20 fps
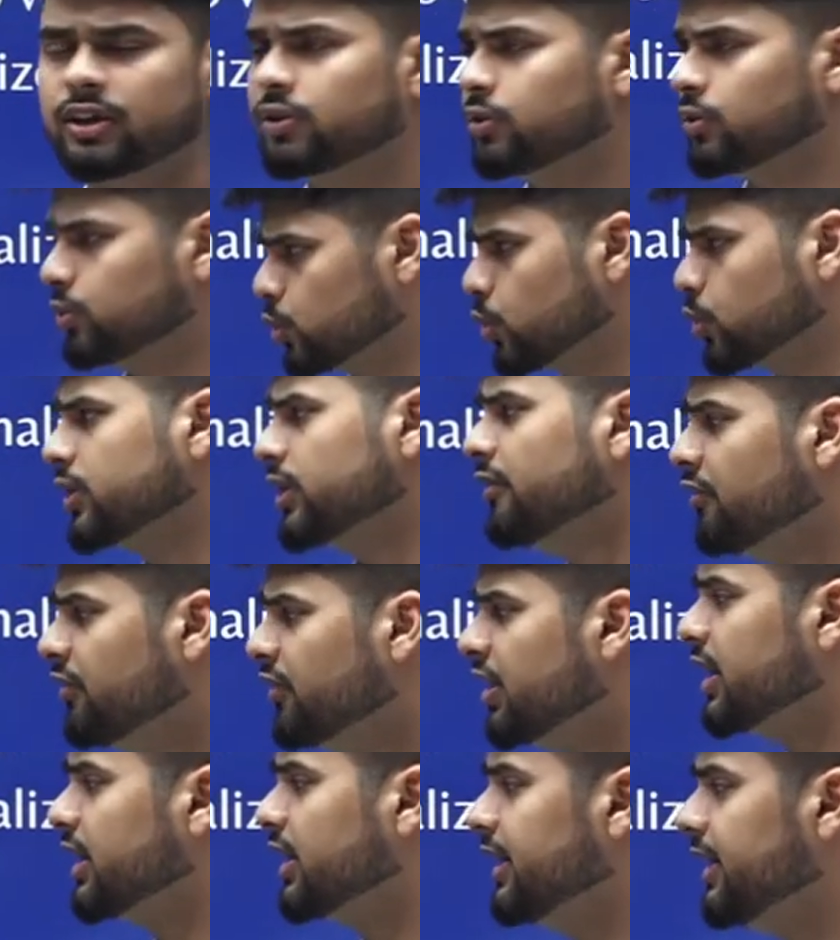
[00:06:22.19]
So
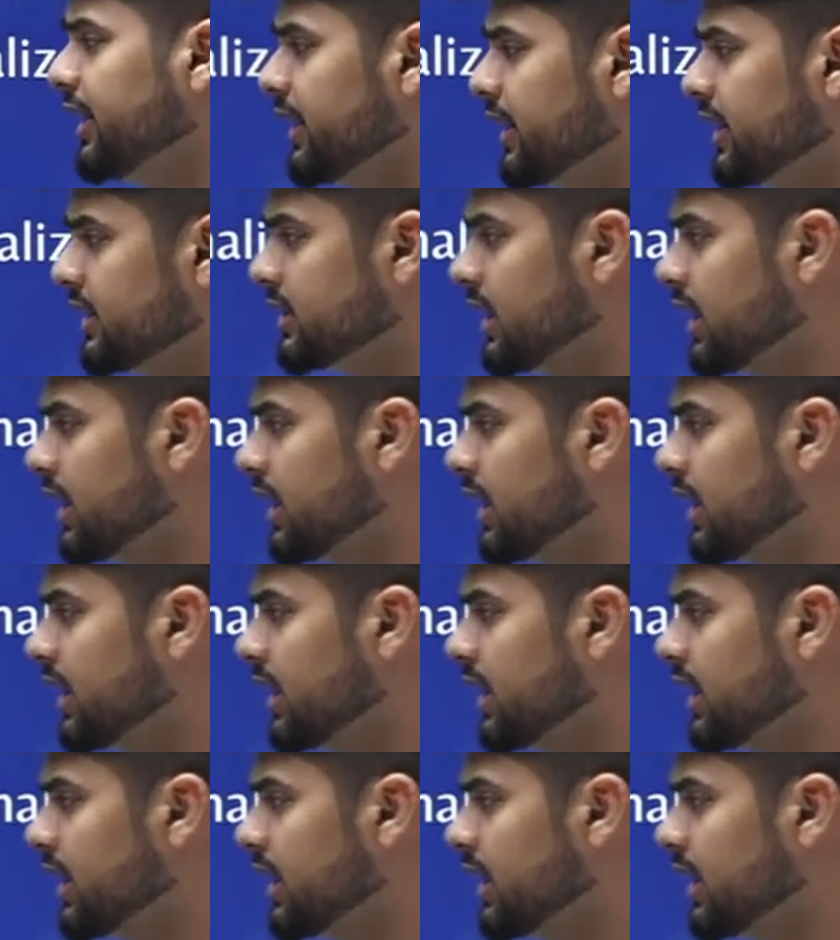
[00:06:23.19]
definitely it is